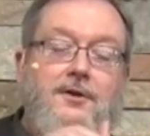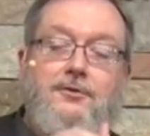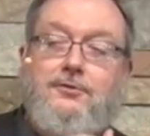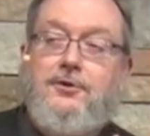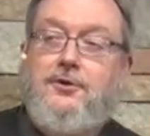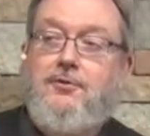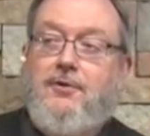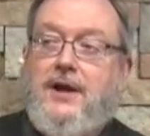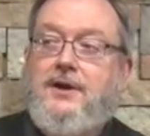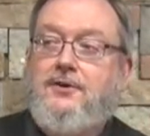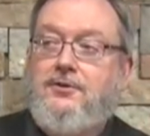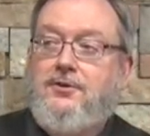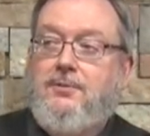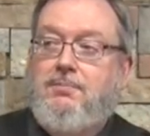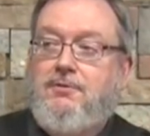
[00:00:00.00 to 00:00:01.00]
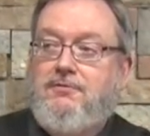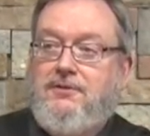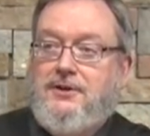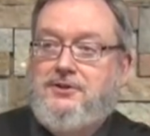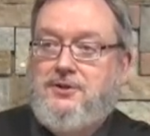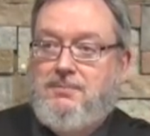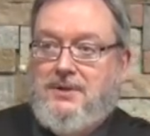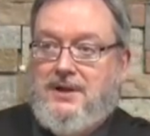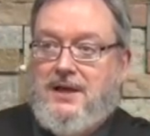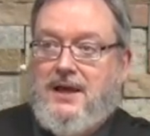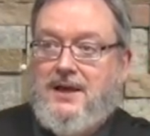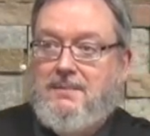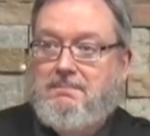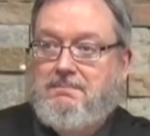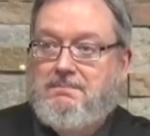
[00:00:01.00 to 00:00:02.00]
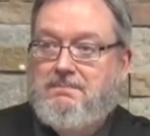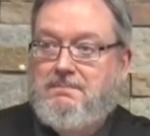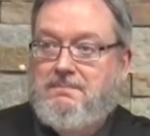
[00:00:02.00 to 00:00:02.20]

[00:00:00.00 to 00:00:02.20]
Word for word: the greater the provision became.